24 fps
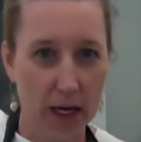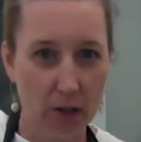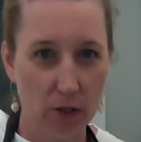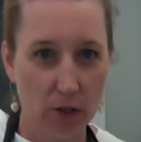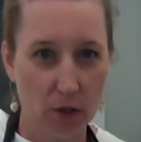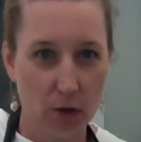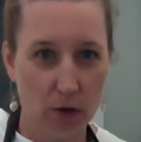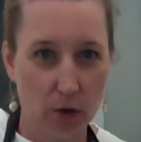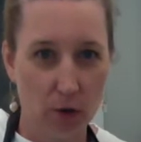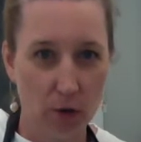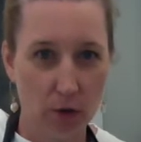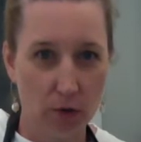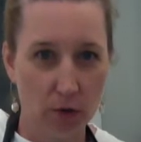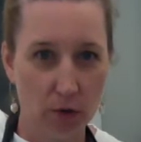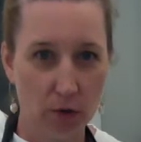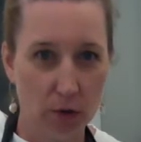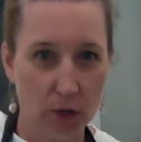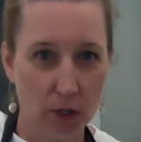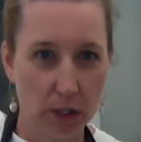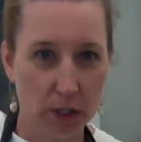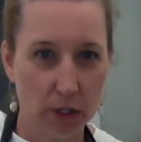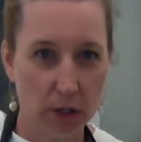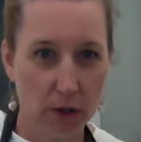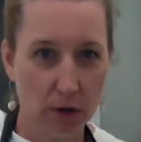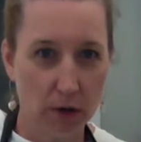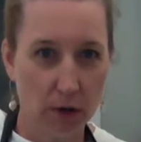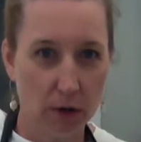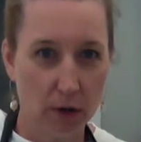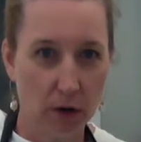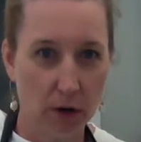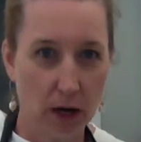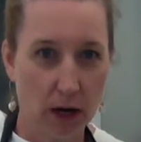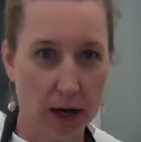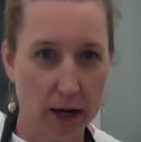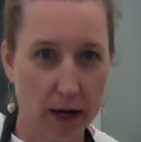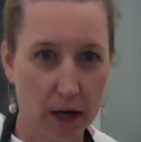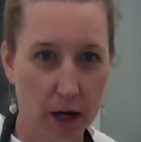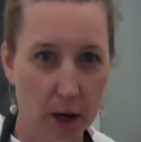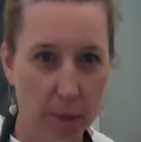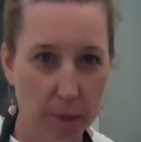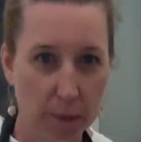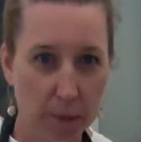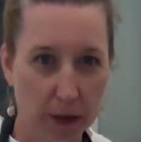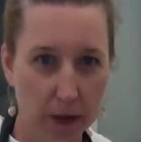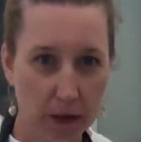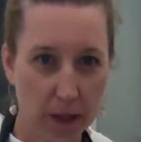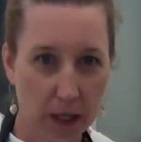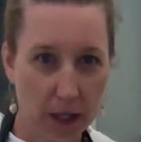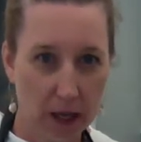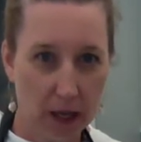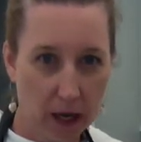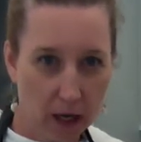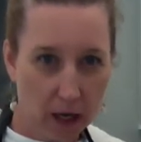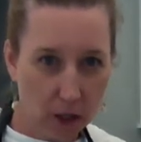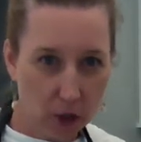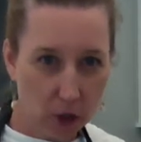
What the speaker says: So notice that they're not up on the edge